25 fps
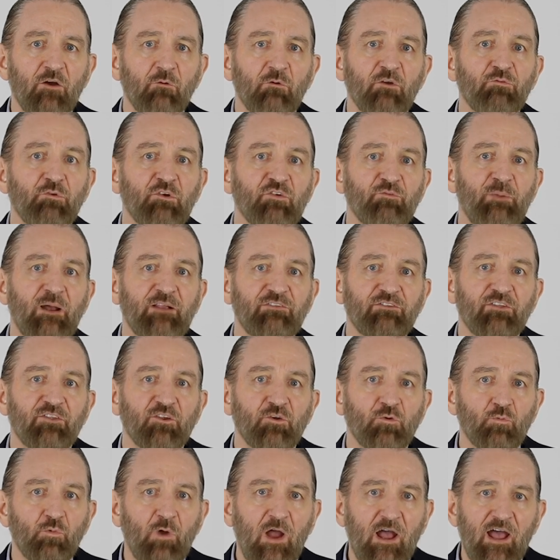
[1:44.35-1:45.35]
with respect to
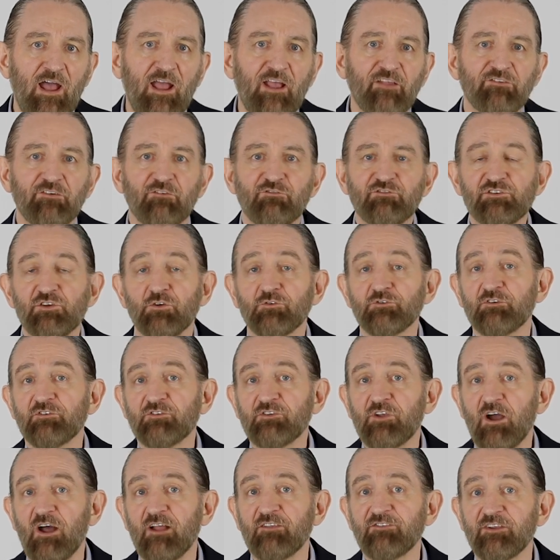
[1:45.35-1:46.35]
the rise of
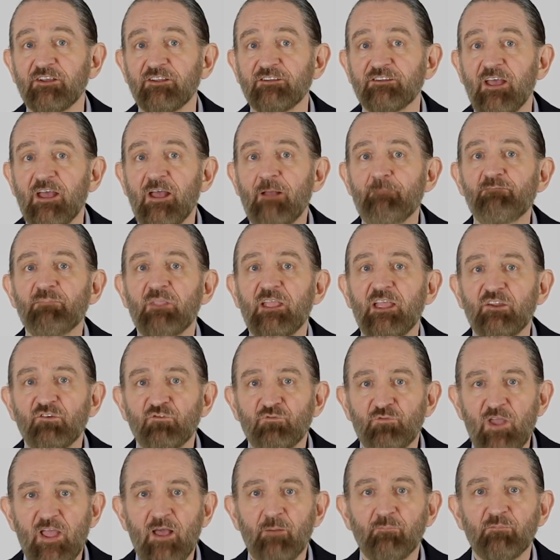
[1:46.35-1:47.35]
children's content
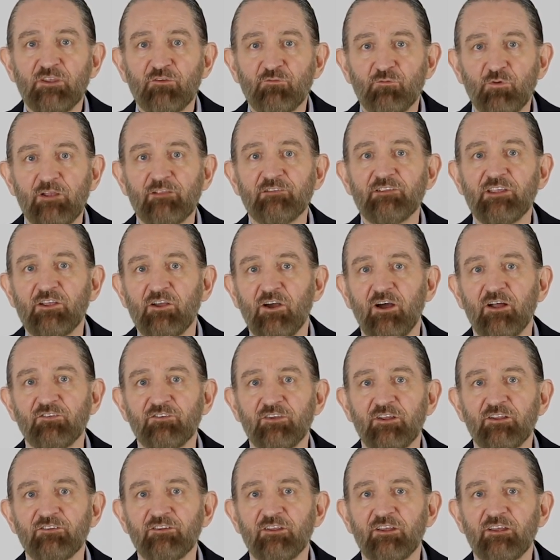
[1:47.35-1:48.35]
and family friendly
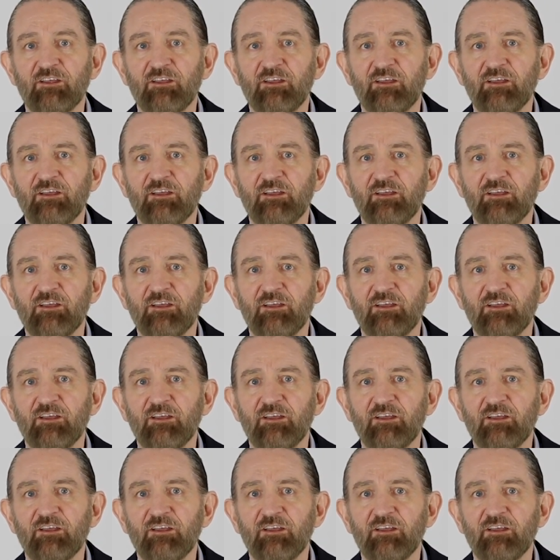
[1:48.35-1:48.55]
content.